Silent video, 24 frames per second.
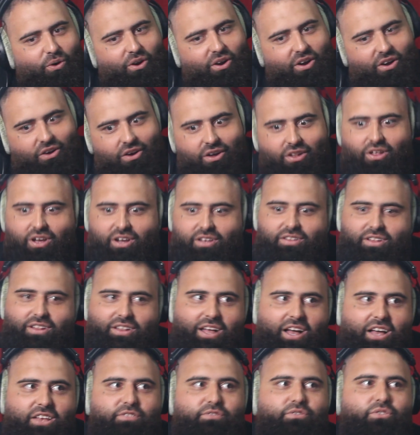I got, like the
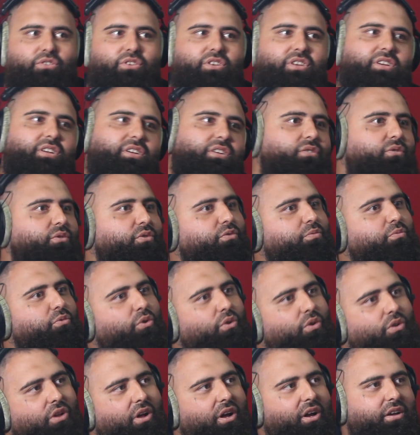last few years, it was
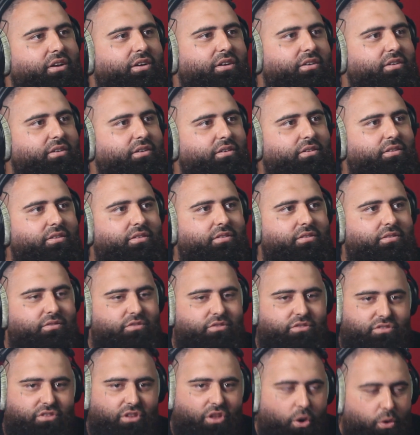more like
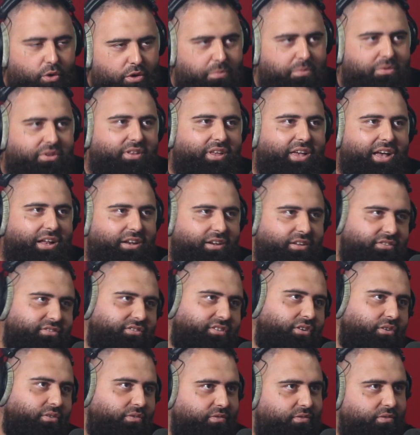slowing me down
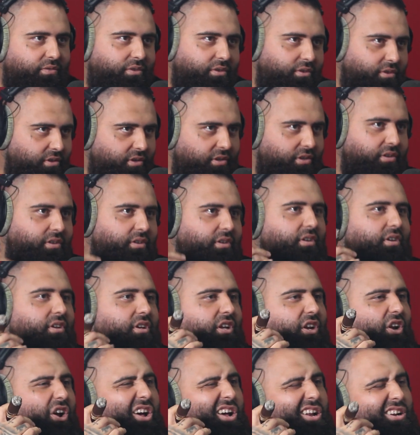instead of,
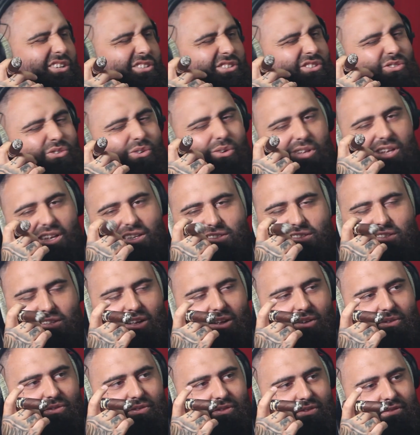you know, and I just thought that's
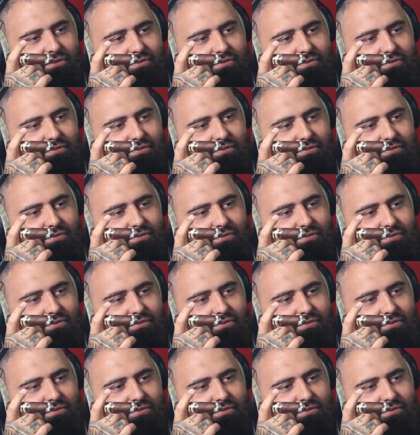enough.